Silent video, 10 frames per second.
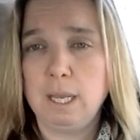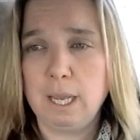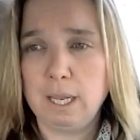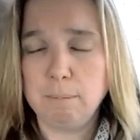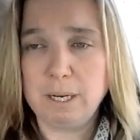
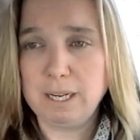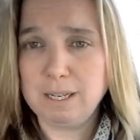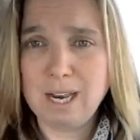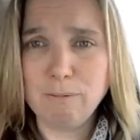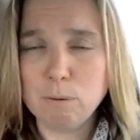And but
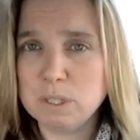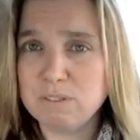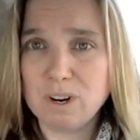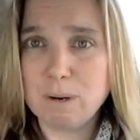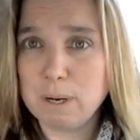it never
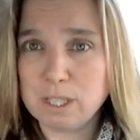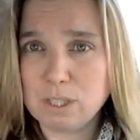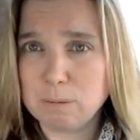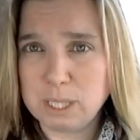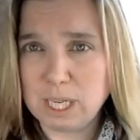was very
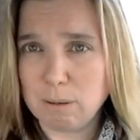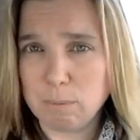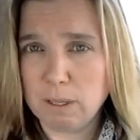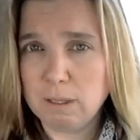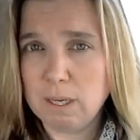much to begin
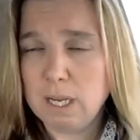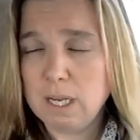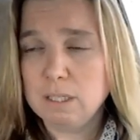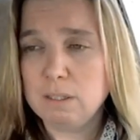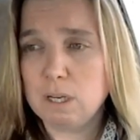with.
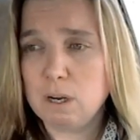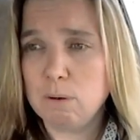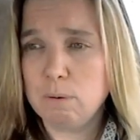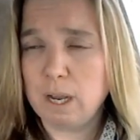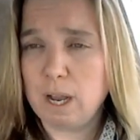
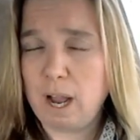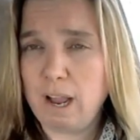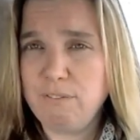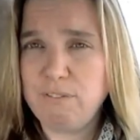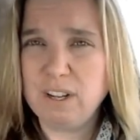So
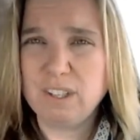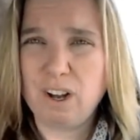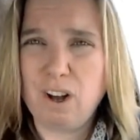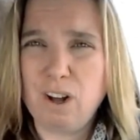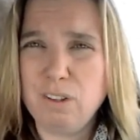I felt
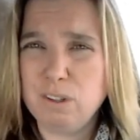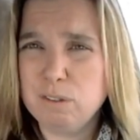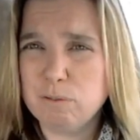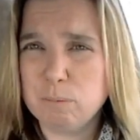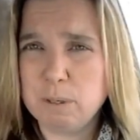all
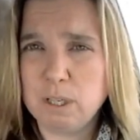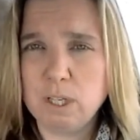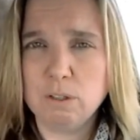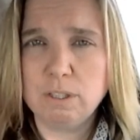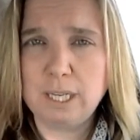those
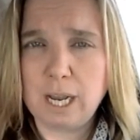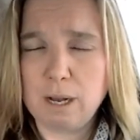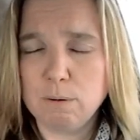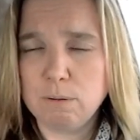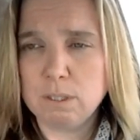familiar
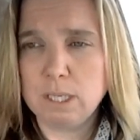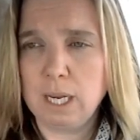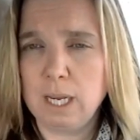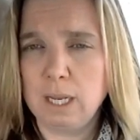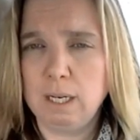doubts
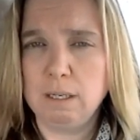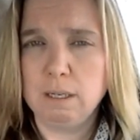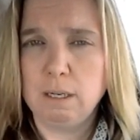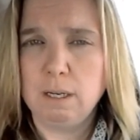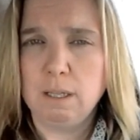and
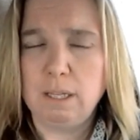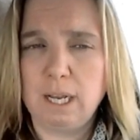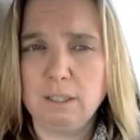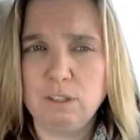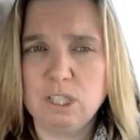
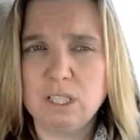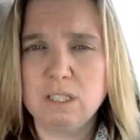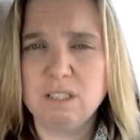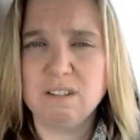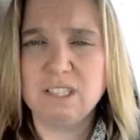that just
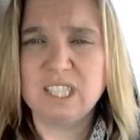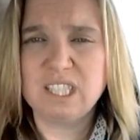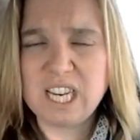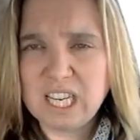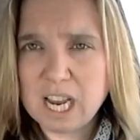
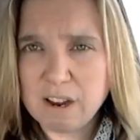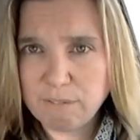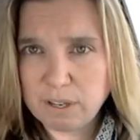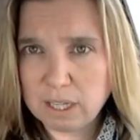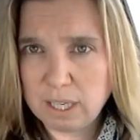sinking
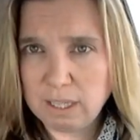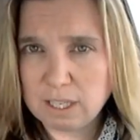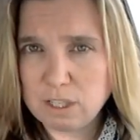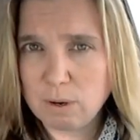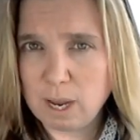feeling
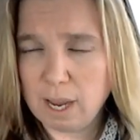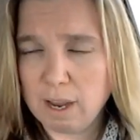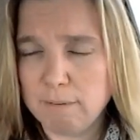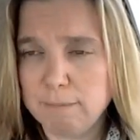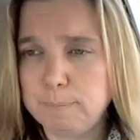that you
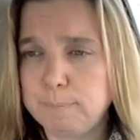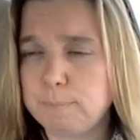have.